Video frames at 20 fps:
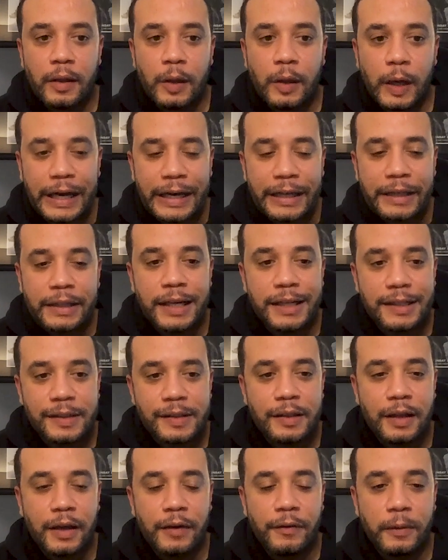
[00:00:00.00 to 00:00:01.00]
like next
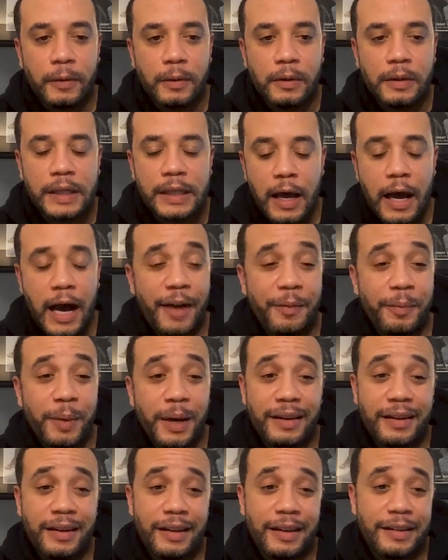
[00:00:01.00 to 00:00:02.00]
level. I
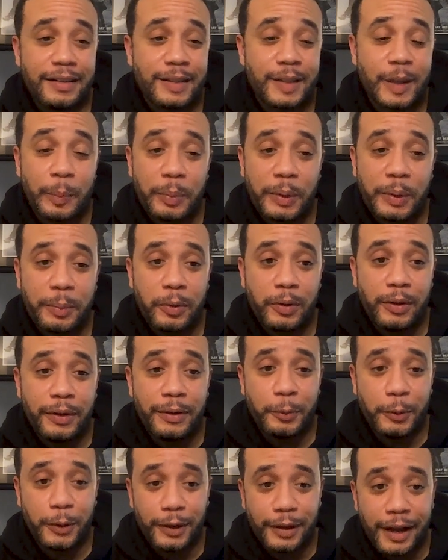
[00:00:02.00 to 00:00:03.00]
met some people in
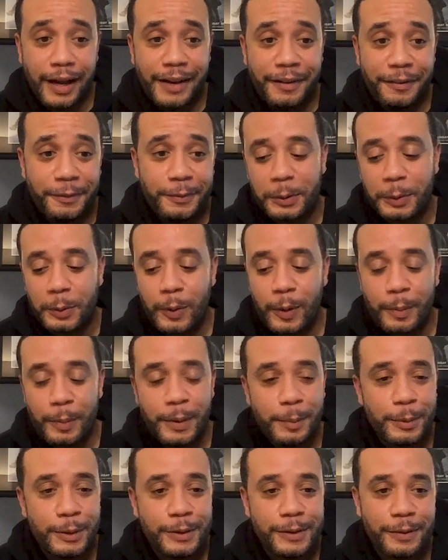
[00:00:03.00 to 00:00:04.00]
real life who are
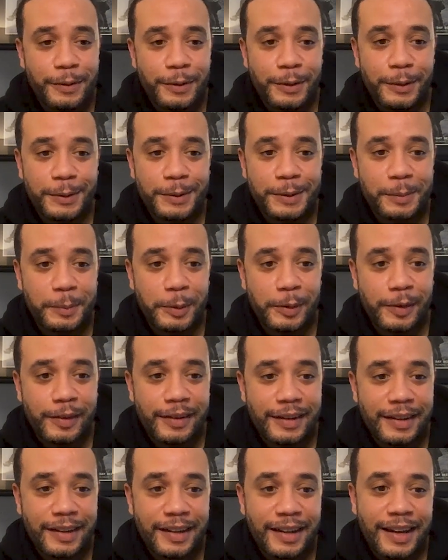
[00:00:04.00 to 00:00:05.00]
members of the Youths
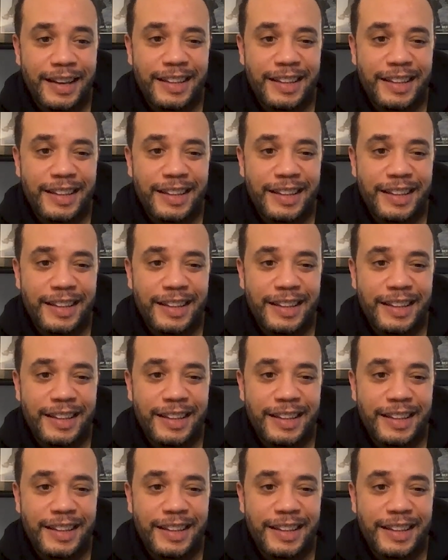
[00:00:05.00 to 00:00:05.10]
community.